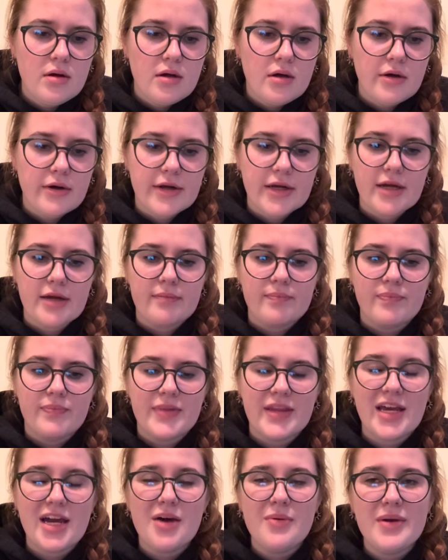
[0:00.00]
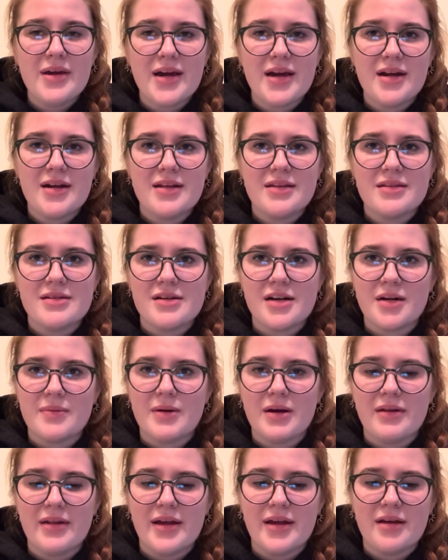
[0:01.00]
Okay, now we kind of need to talk
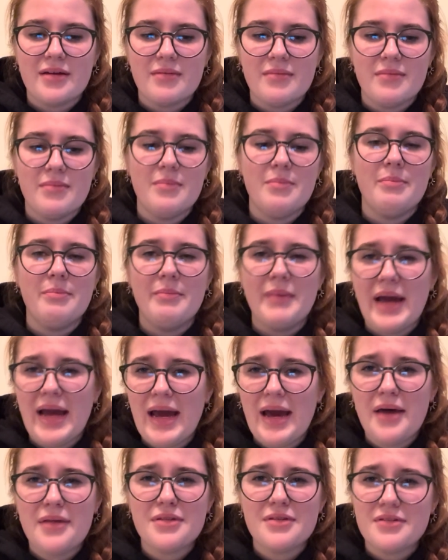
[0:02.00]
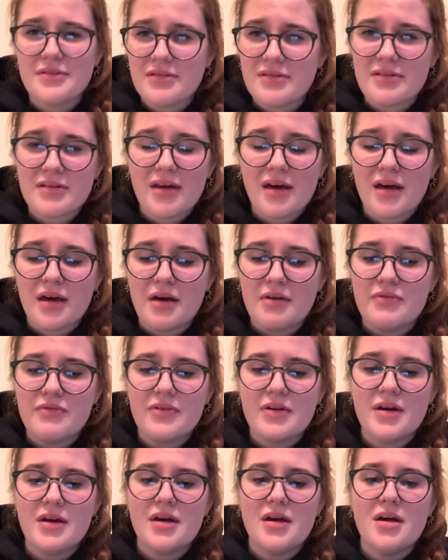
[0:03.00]
about like math stuff,
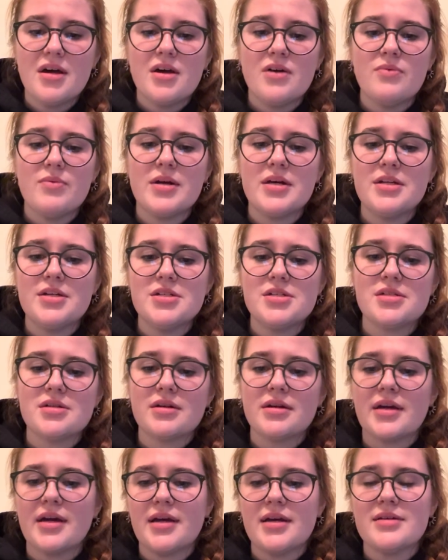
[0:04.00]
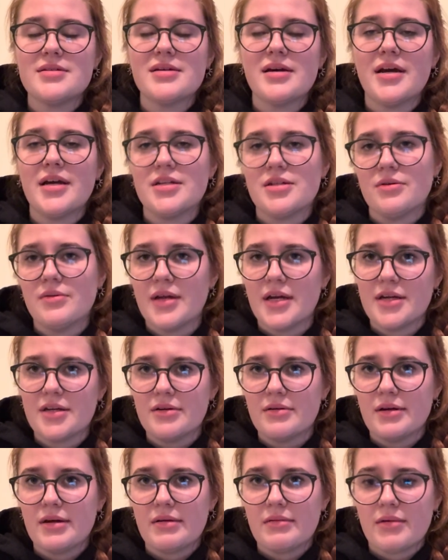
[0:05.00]
which, guys, I don't like
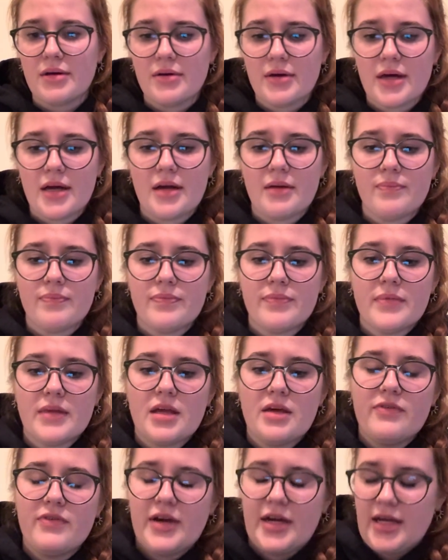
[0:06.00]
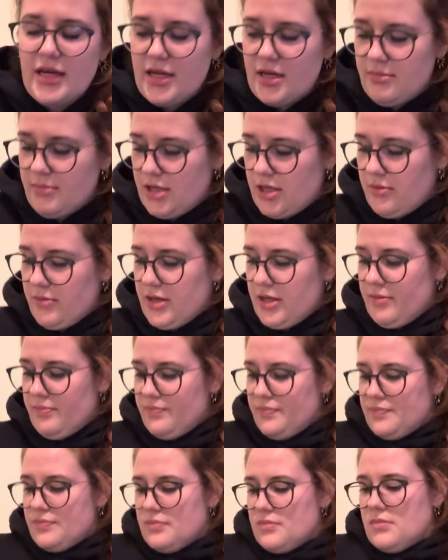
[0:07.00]
doing, okay? If I had it my way,
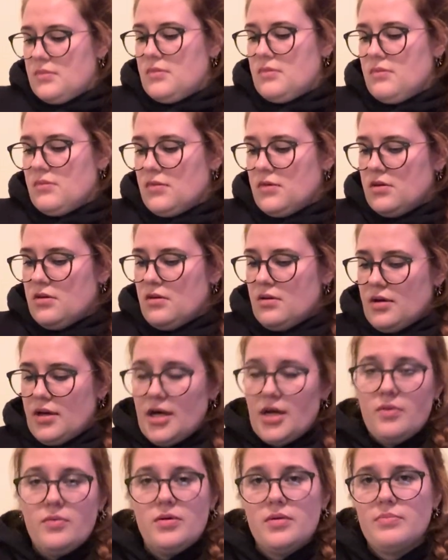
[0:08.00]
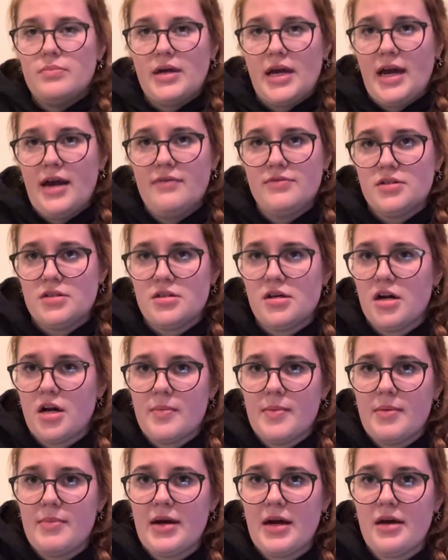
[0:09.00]
I wouldn't have to talk
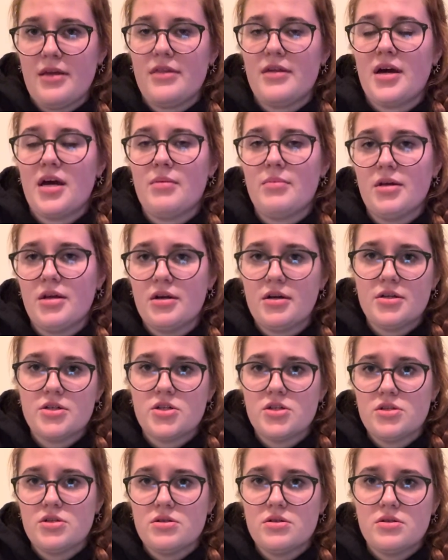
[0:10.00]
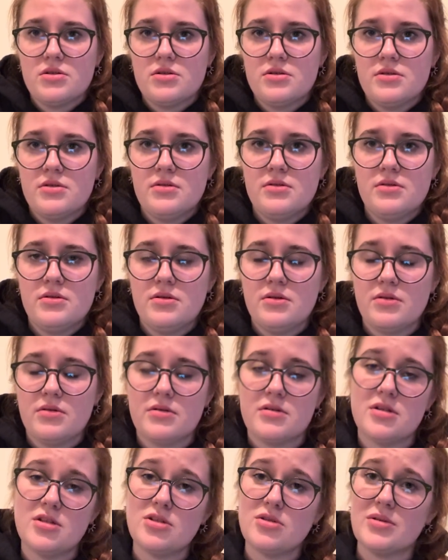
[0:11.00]
about math. I'm here to
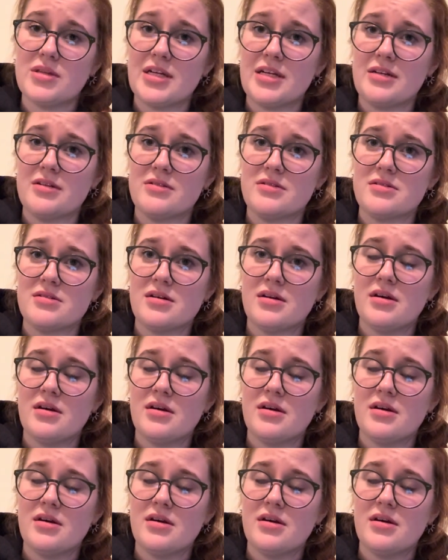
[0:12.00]
do things